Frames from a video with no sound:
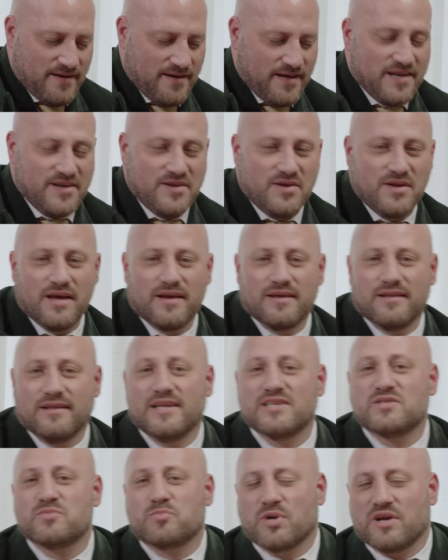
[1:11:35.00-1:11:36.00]
And
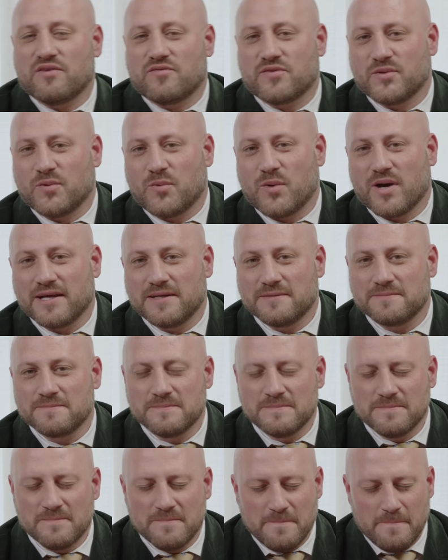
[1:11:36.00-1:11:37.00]
let's pray for the wine.
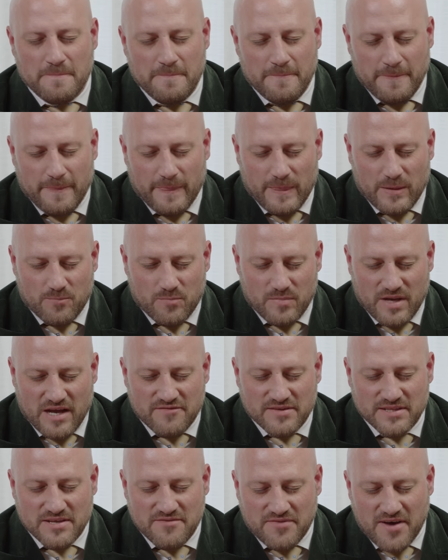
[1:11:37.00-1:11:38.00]

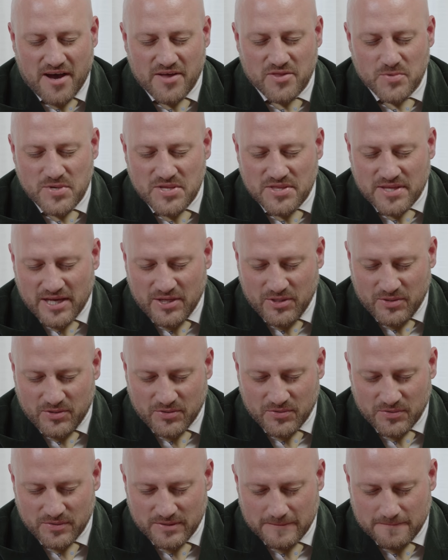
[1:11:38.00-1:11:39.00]
Heavenly Father, we thank
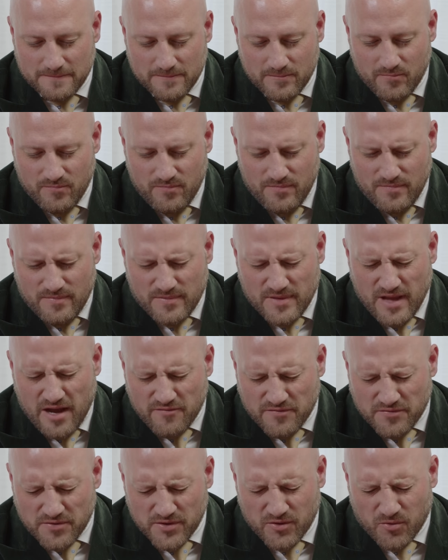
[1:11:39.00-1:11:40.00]
you,
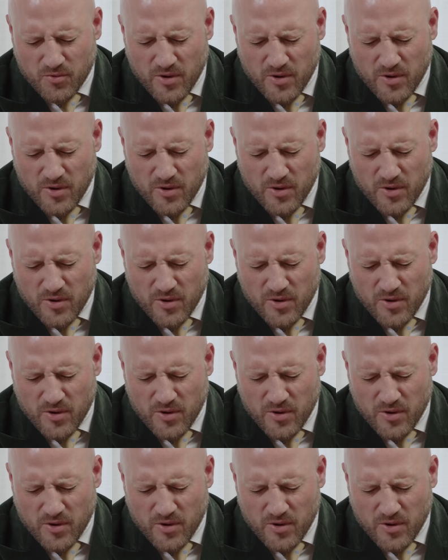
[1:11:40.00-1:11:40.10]
not for the